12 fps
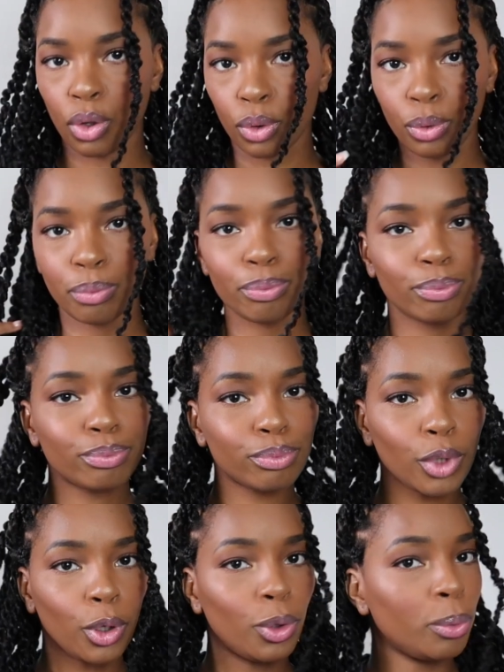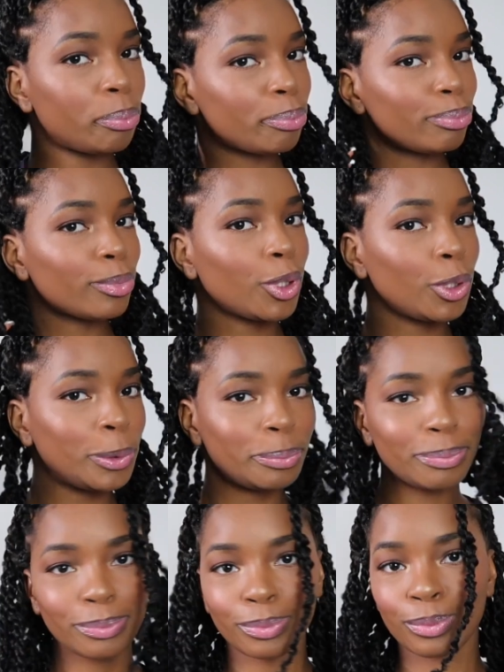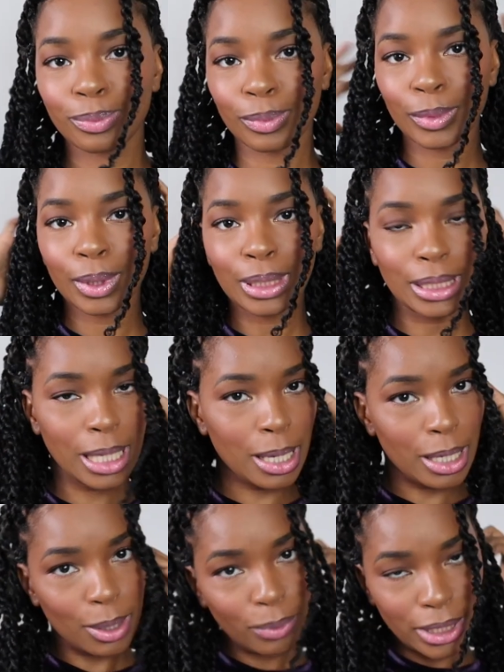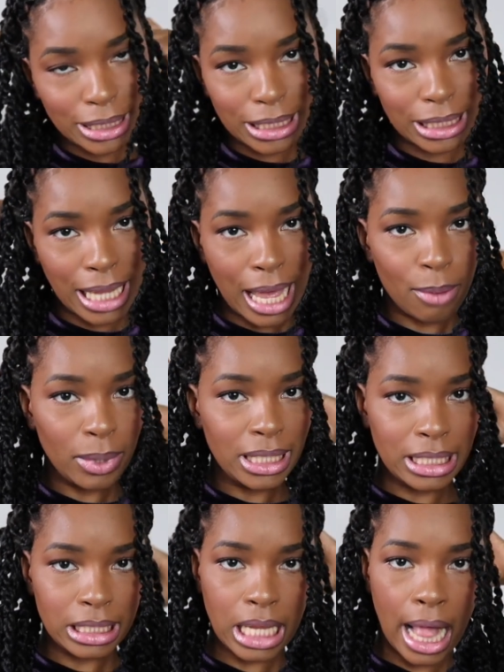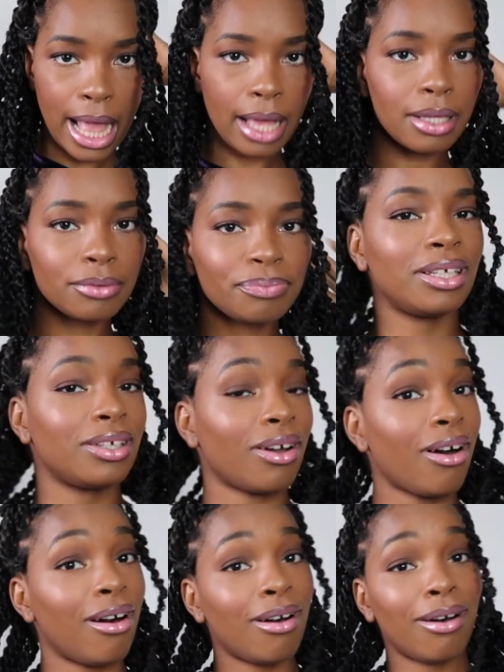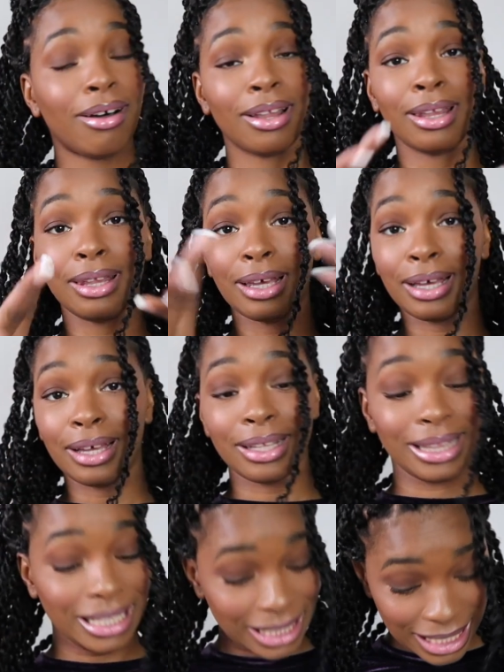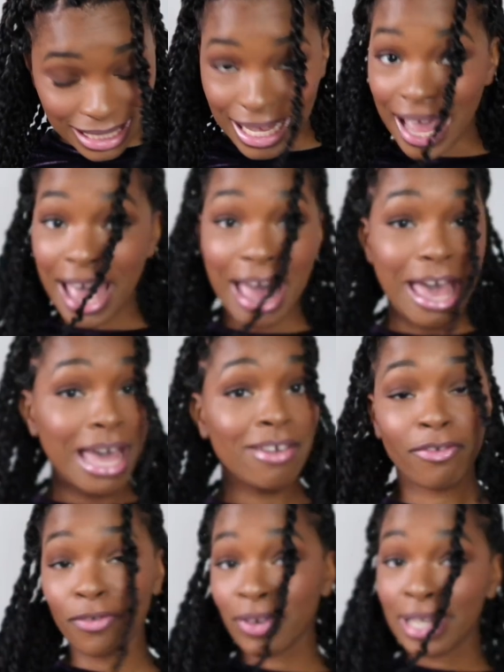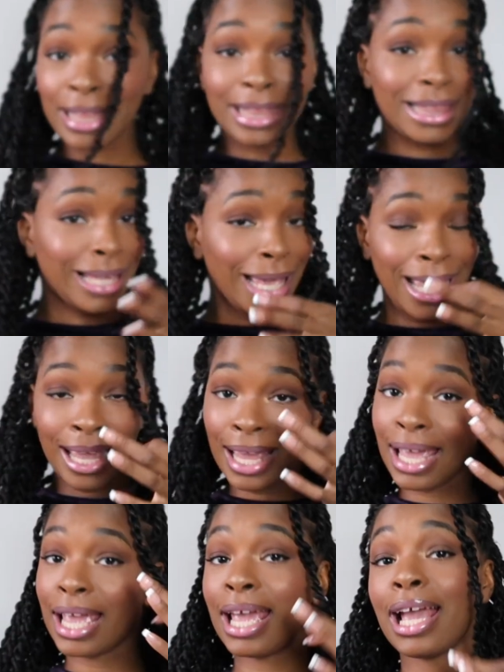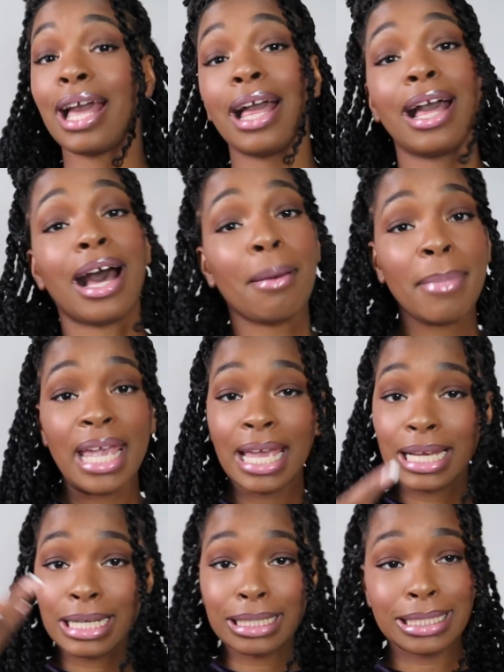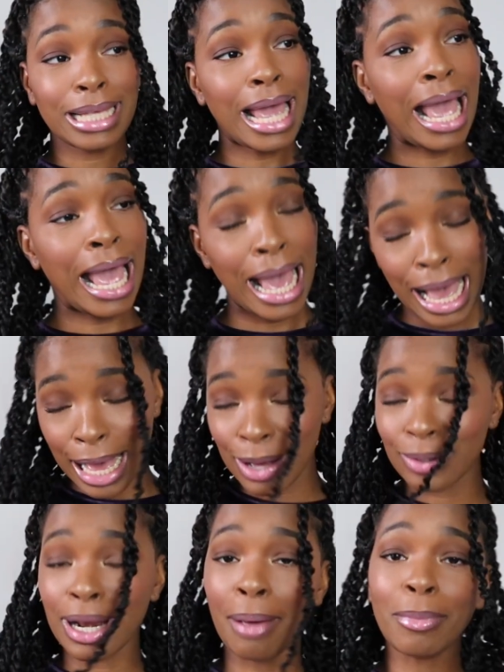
Ooh, ooh, ooh. Yeah, we did that. We did that. Y'all, this is everything. I'm hitting the town.